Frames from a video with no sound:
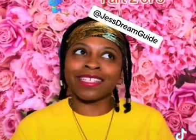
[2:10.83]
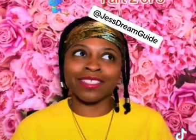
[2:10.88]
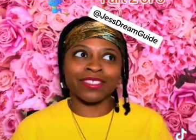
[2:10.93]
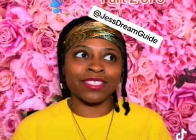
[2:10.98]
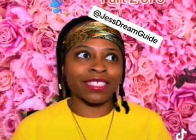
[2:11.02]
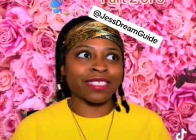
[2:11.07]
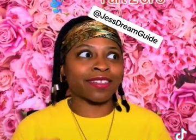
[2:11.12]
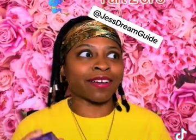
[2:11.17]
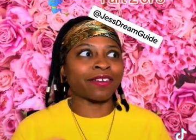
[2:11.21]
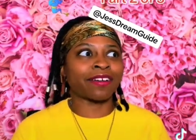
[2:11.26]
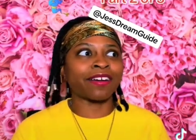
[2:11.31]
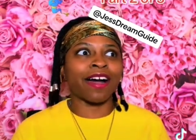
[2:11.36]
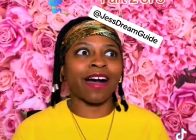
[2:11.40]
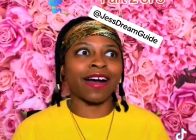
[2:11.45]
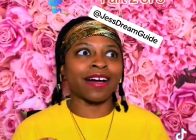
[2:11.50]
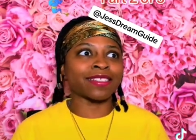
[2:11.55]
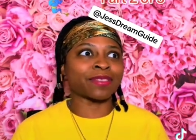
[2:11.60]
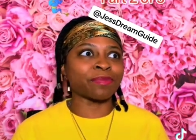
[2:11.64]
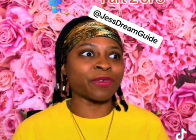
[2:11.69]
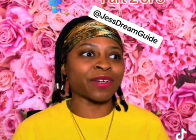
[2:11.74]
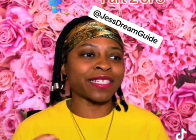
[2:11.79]
you're just going to
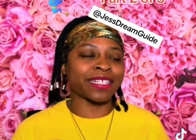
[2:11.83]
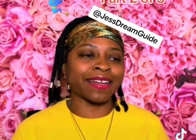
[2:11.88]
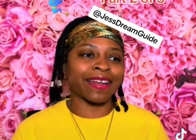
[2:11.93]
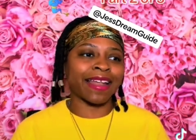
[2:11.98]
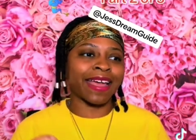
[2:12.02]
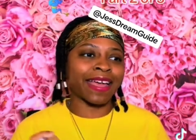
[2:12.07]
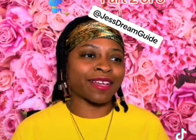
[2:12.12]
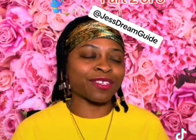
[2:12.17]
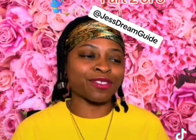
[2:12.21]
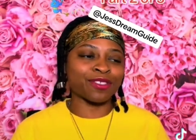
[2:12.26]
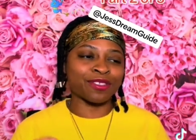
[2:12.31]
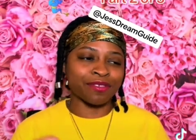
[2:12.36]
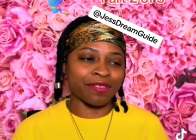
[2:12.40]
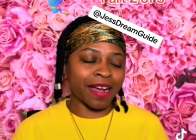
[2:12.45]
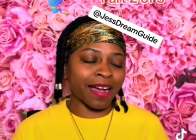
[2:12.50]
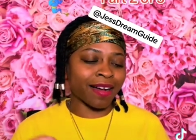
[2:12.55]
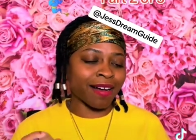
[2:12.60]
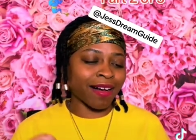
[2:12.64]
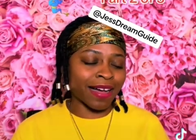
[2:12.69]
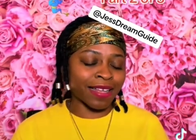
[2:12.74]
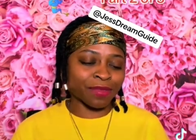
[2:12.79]
cause more delays. Do
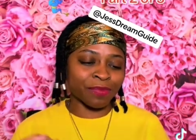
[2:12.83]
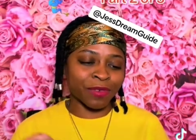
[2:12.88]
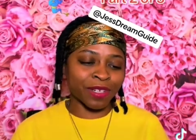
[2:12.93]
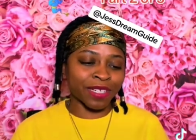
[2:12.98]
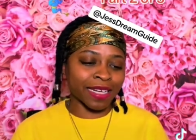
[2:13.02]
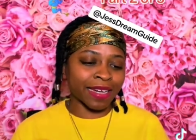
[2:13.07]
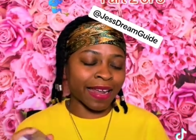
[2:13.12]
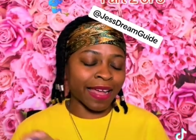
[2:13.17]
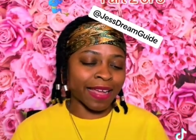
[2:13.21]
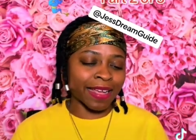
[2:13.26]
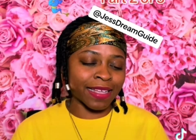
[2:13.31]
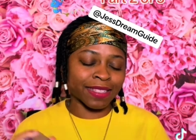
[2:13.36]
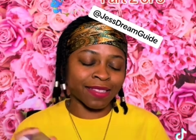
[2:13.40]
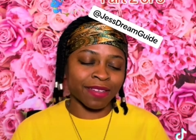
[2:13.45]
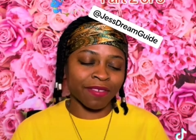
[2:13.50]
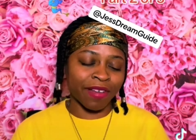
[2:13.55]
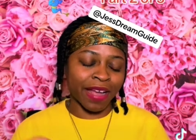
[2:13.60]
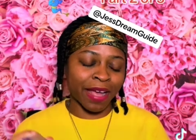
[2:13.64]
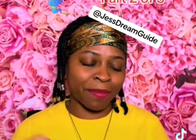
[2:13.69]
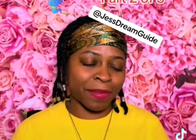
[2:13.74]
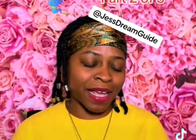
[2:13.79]
not cause more delays,
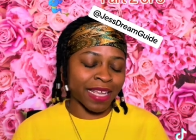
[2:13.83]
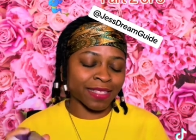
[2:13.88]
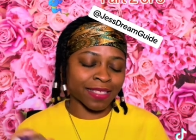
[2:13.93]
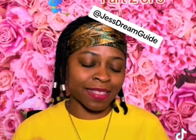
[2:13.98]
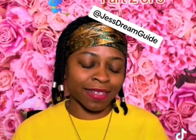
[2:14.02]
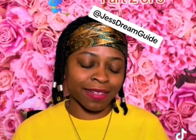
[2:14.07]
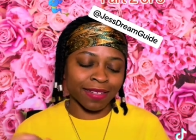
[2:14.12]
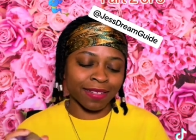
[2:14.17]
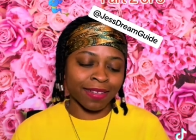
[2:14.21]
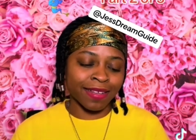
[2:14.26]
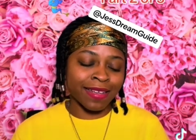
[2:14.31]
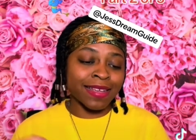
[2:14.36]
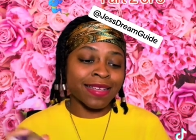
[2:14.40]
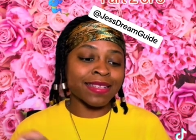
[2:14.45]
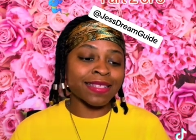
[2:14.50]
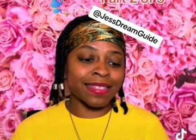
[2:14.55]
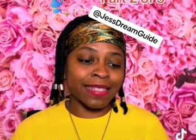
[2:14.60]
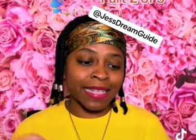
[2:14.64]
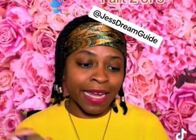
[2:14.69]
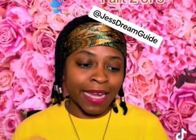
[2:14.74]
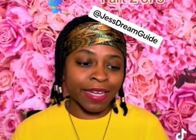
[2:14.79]
Divine Masculine.
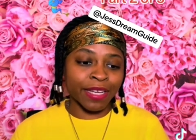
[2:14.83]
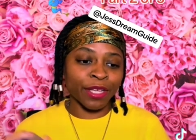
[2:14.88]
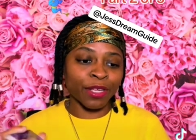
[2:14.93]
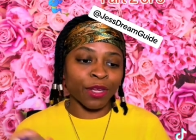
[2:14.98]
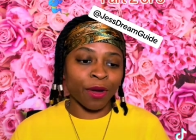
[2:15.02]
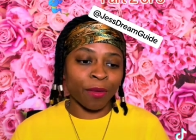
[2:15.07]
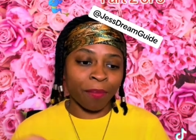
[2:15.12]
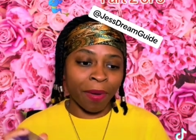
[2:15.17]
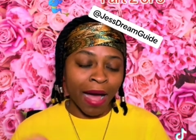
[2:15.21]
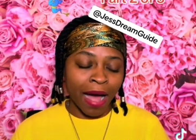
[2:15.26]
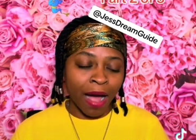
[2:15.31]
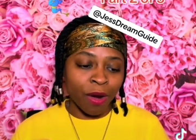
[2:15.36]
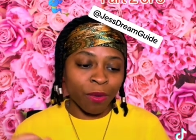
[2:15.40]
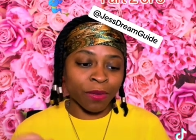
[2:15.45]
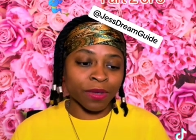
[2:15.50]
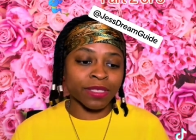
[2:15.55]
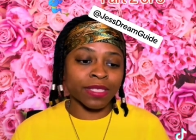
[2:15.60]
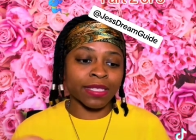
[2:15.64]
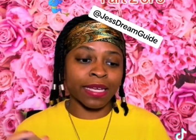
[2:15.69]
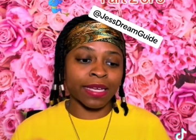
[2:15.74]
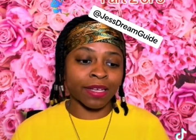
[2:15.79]
Stand in your power,
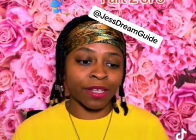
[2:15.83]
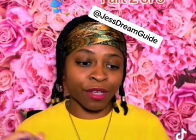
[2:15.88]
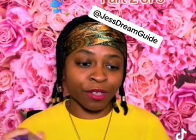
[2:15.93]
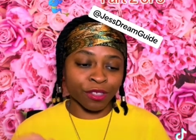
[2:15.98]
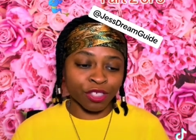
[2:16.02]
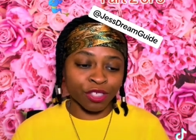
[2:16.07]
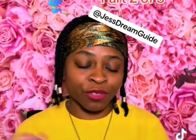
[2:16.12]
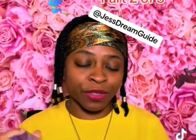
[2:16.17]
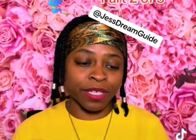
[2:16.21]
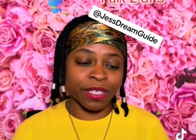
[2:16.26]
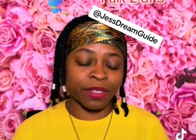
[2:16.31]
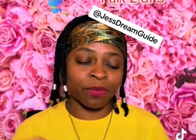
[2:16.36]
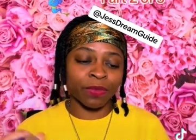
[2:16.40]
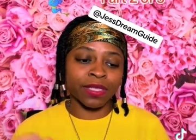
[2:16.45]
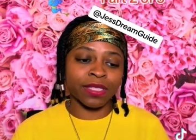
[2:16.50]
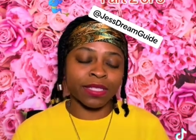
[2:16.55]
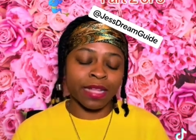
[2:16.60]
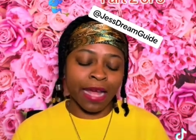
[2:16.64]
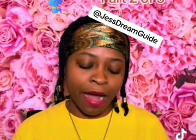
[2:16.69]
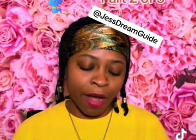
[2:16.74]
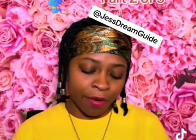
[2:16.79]
stand in your strength.
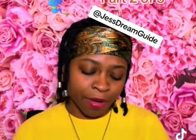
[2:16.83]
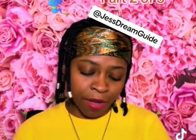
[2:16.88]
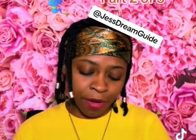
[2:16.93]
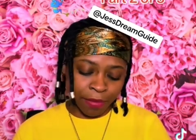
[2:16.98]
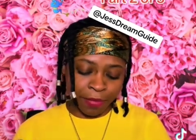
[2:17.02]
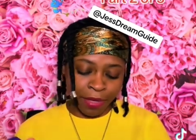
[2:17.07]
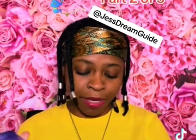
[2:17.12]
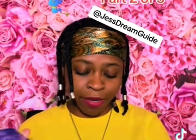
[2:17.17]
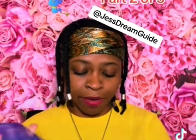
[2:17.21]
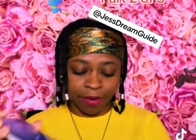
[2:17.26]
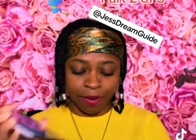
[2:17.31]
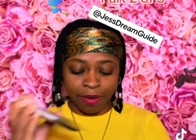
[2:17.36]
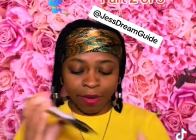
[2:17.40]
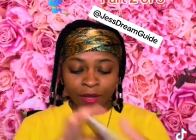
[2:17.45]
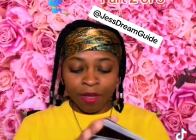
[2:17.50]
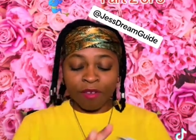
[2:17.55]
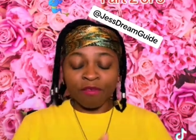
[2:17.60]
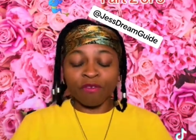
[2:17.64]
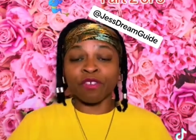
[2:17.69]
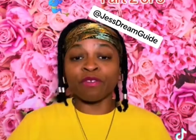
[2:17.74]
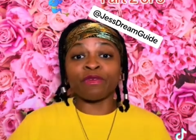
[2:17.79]
What's the outcome here?
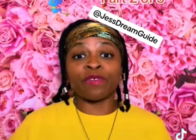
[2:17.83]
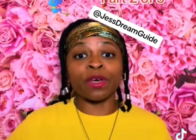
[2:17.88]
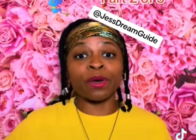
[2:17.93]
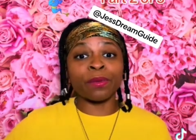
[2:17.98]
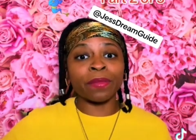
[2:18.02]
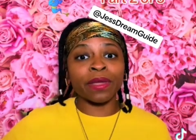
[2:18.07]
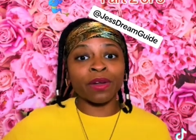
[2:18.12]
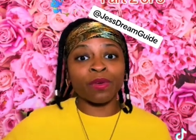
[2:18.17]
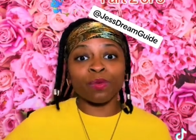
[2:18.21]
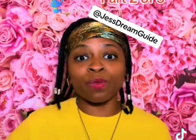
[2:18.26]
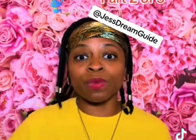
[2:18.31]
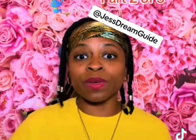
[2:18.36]
Fulfillment of